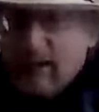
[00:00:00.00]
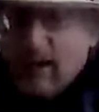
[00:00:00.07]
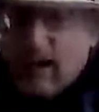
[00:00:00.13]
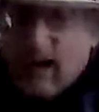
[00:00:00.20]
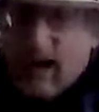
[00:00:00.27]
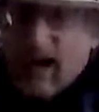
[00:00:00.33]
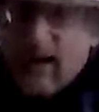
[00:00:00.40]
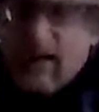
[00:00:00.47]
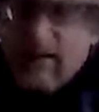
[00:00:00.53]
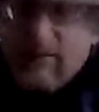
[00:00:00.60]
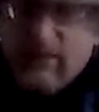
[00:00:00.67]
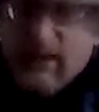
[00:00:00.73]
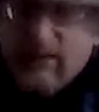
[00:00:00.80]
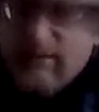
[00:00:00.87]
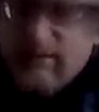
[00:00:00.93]

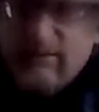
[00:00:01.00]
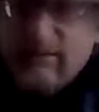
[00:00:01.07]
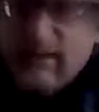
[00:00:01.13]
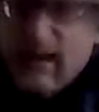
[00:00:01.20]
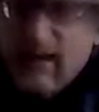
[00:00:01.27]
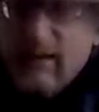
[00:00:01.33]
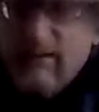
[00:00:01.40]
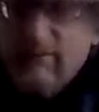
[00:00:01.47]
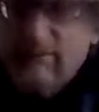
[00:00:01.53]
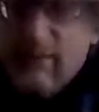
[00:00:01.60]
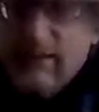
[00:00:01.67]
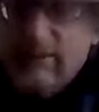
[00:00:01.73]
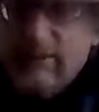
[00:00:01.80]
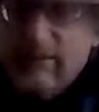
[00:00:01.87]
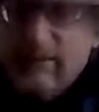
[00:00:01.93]
that kind of
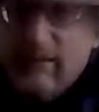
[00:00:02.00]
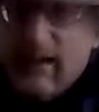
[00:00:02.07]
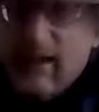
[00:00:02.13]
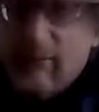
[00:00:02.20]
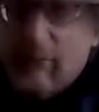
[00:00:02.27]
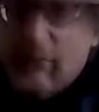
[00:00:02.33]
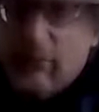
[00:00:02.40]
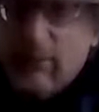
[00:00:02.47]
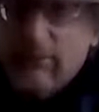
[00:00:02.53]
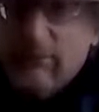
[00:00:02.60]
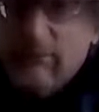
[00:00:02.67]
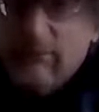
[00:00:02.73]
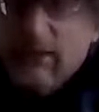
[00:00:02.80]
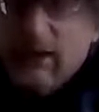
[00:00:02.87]
makes it a lot worse